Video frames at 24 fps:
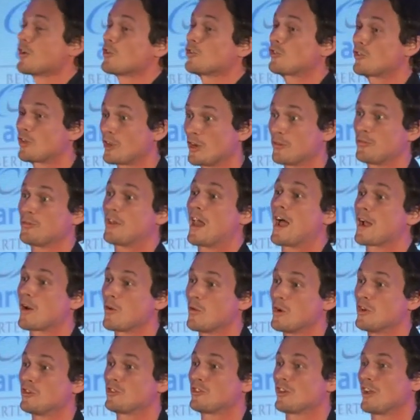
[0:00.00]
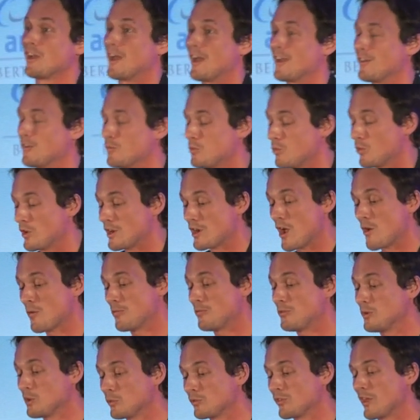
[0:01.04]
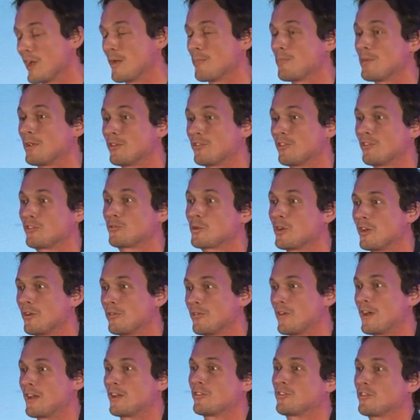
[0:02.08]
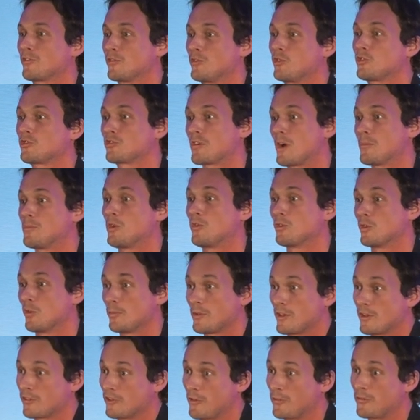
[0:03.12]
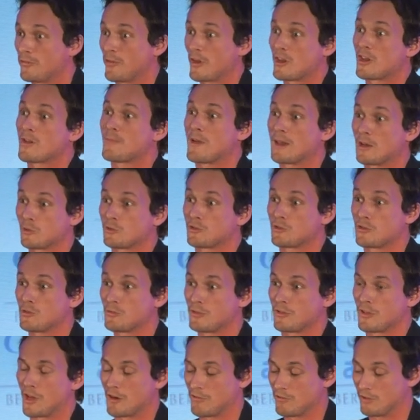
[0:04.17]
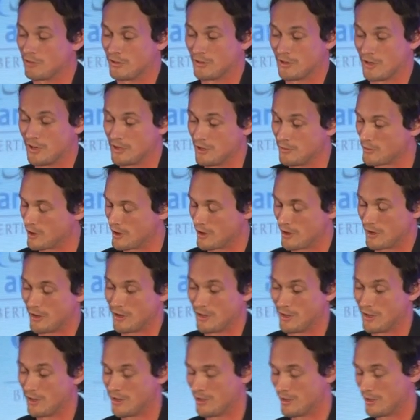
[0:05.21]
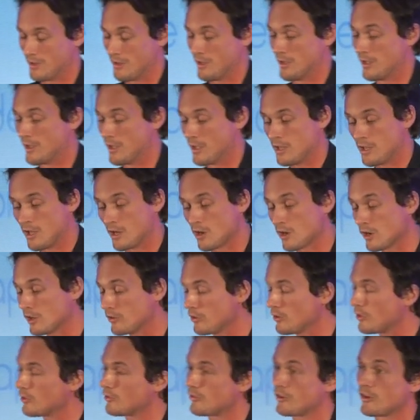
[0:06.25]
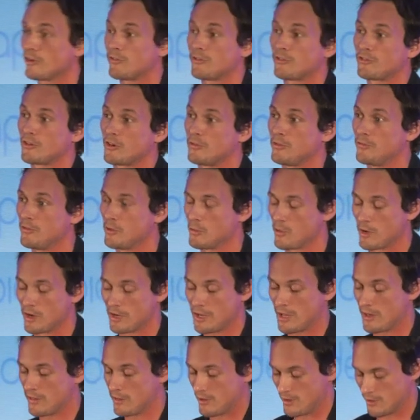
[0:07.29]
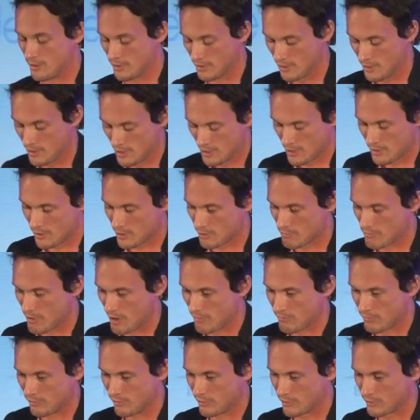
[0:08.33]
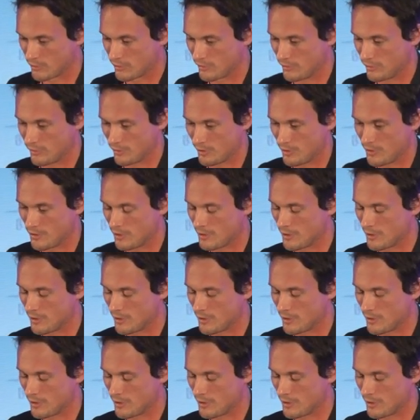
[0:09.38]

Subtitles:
Tough language, and we know if we use that in business, we're going to find ourselves in tribunal, but there's a fundamental truth there, isn't there? You've got to do the tough stuff if you want to get the great results.